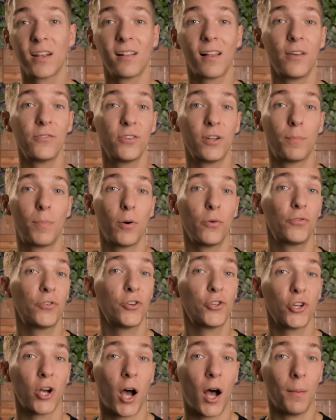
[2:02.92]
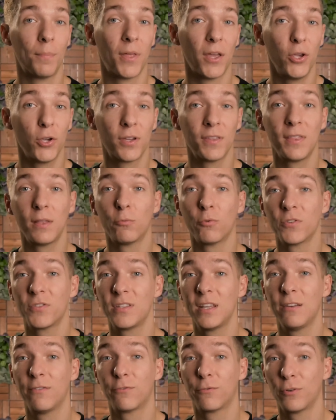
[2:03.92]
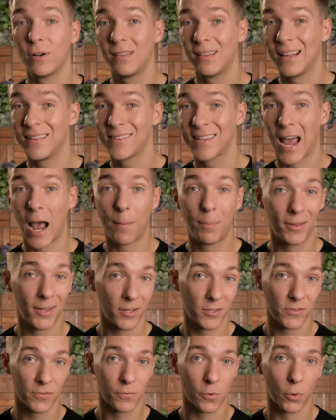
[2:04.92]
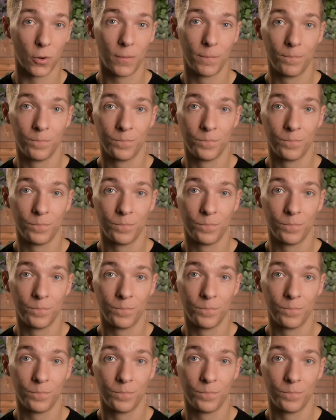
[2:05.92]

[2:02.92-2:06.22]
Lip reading: allows you to post a job that you can then receive freelance applicants for.